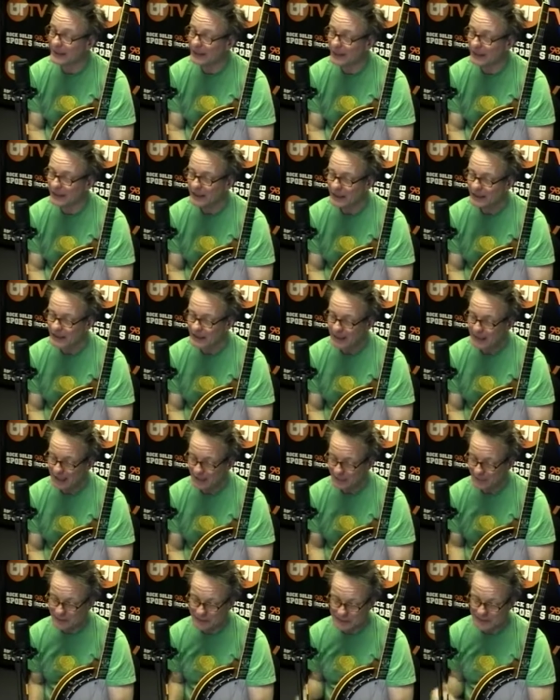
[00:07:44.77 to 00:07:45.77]
And
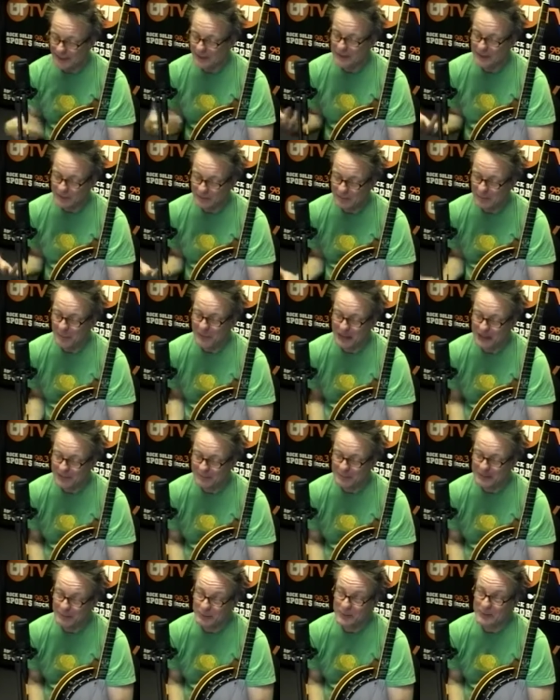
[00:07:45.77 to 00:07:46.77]
I'm really trying to
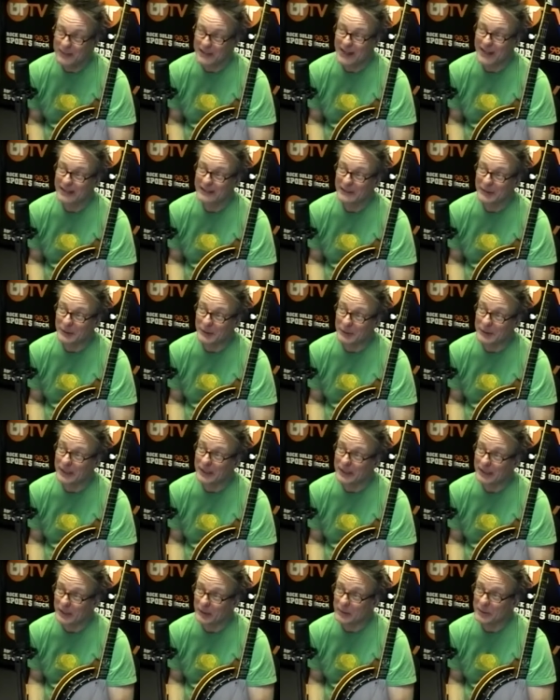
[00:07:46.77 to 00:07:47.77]
brighten people's day a little
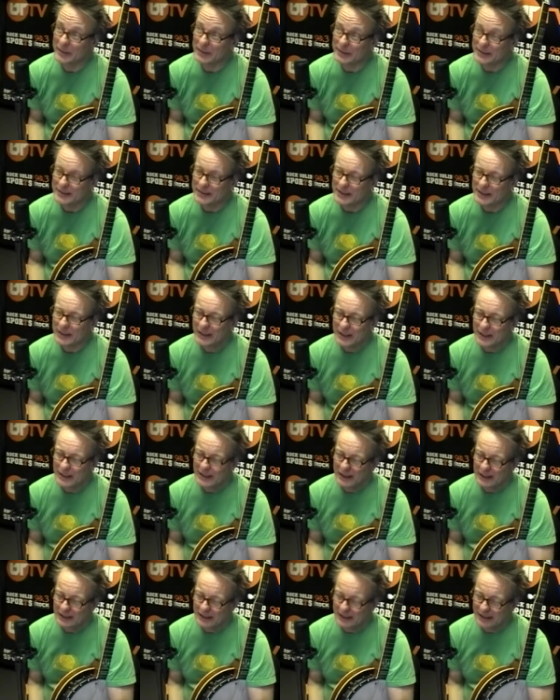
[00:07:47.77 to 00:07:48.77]
bit, you know, because
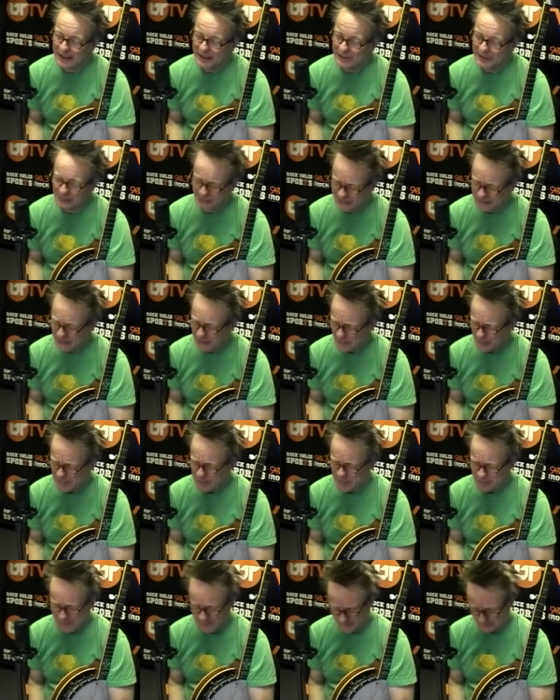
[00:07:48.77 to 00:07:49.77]
like if you read the
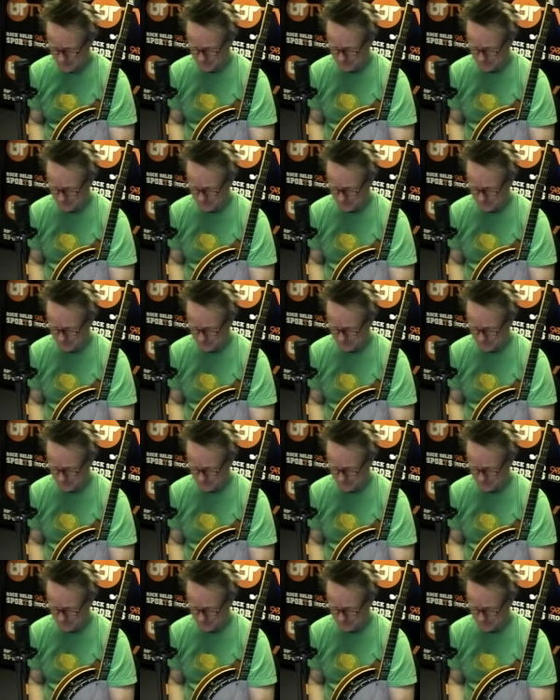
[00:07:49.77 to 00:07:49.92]
paper,